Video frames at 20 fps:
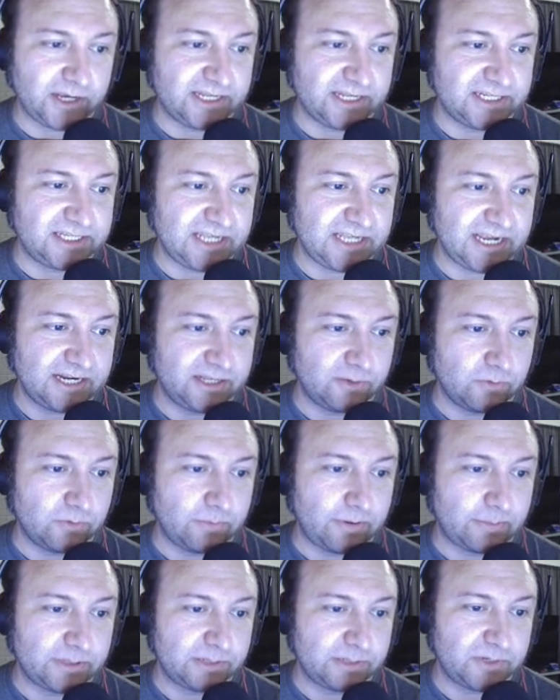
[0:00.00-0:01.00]
Instead, the
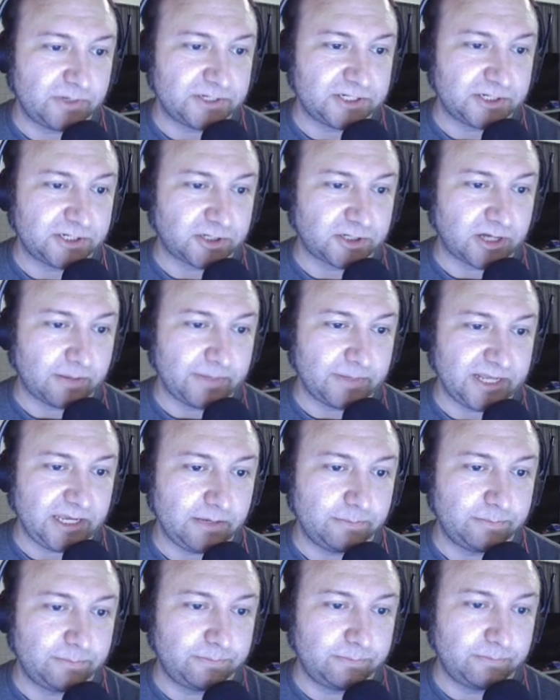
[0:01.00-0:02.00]
Republican presidential nominee
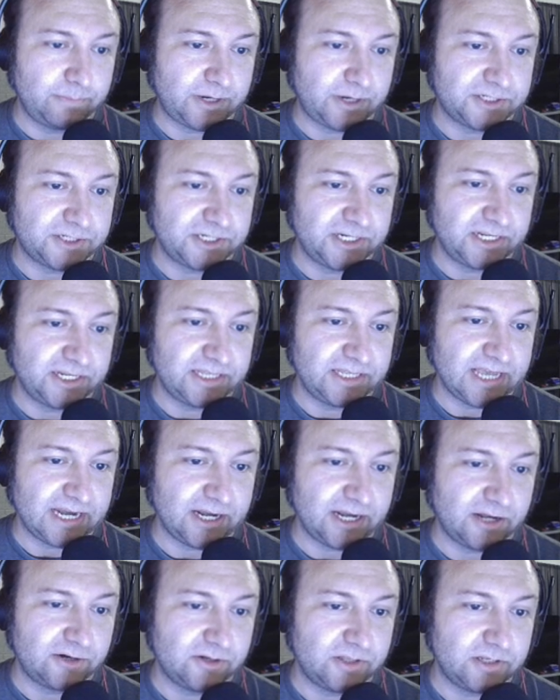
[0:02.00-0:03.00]
posited that
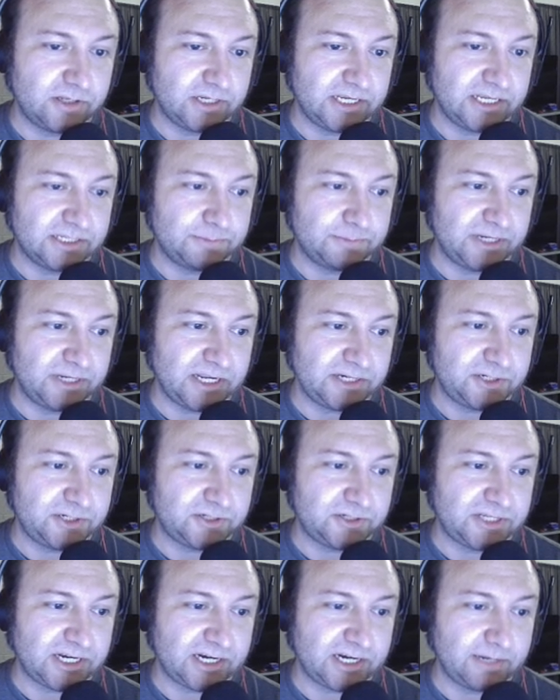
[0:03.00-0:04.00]
under the, his potential
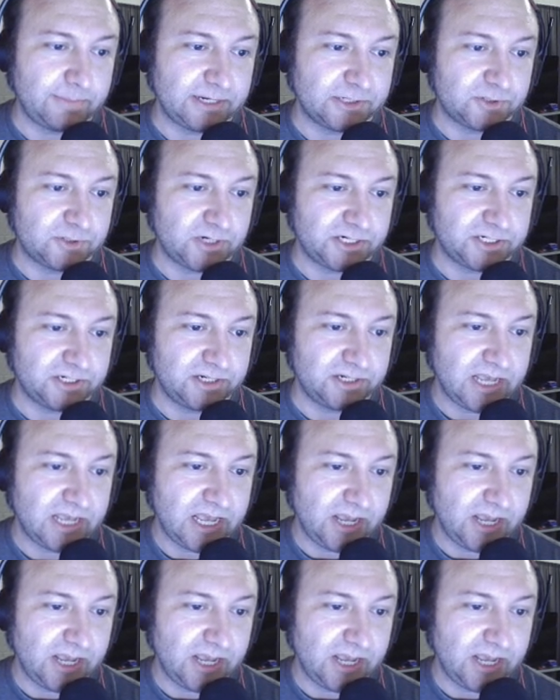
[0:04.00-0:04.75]
second administration,